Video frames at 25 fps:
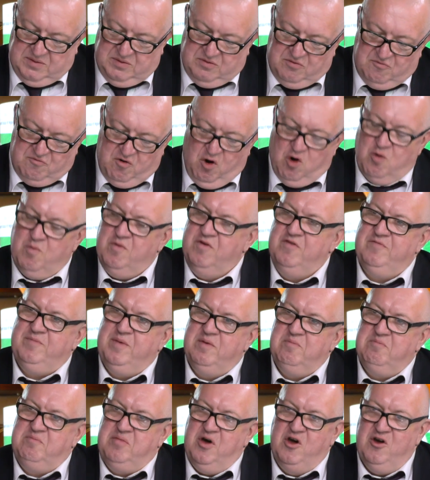Roma have
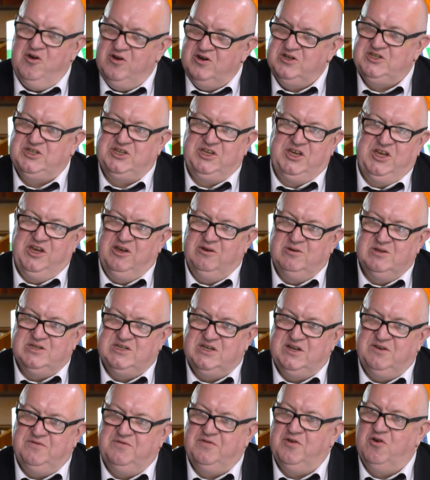been
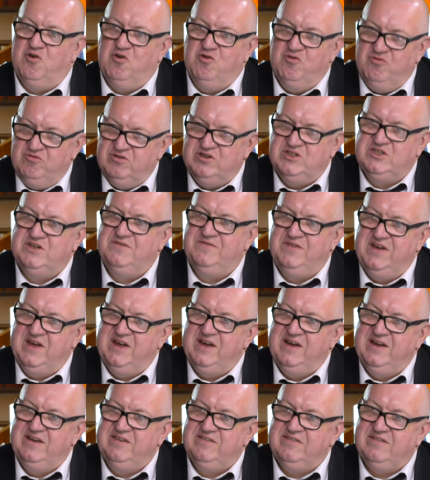persecuted for hundreds of
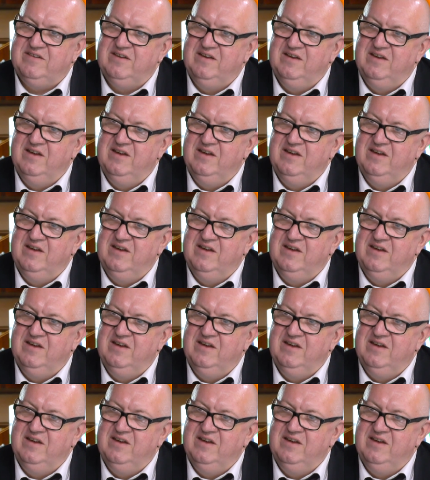years,